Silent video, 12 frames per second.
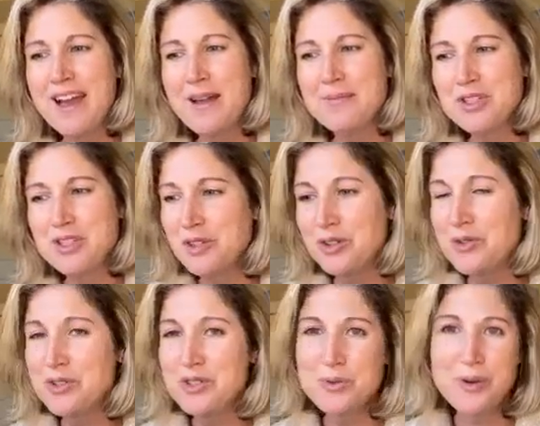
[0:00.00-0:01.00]
should grow
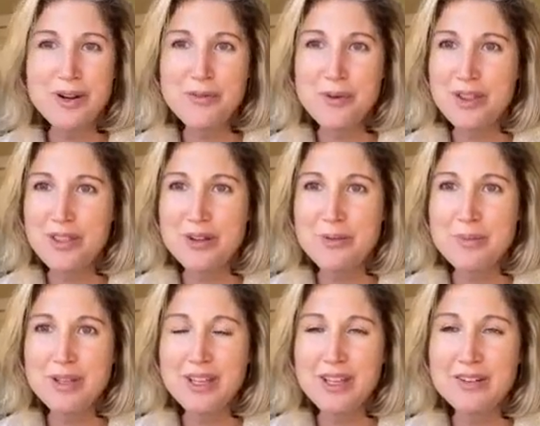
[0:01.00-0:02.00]
to 24 to 30
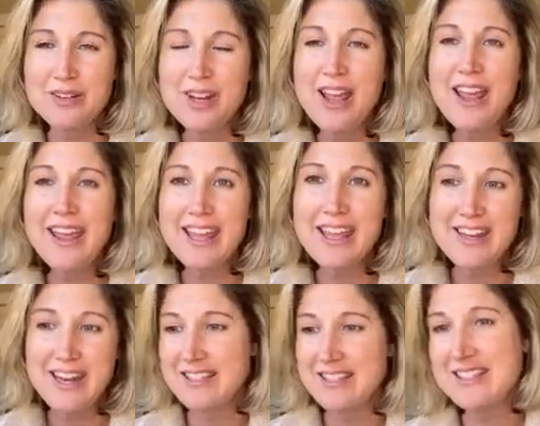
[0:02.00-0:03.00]
million in the
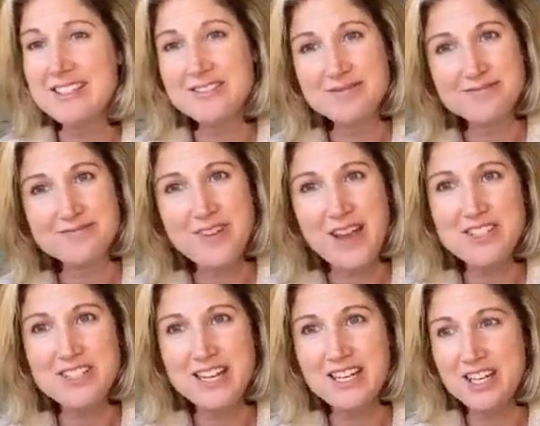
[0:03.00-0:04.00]
next 5 to
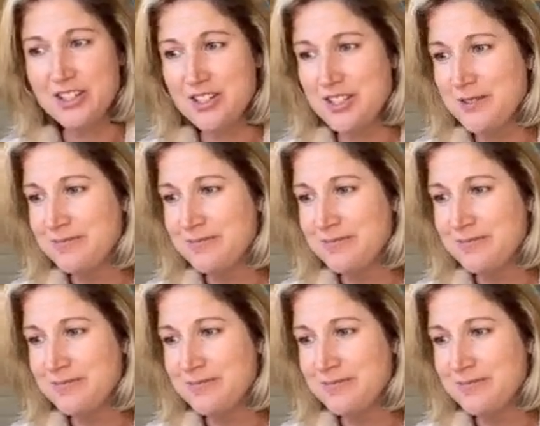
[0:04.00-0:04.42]
10 years.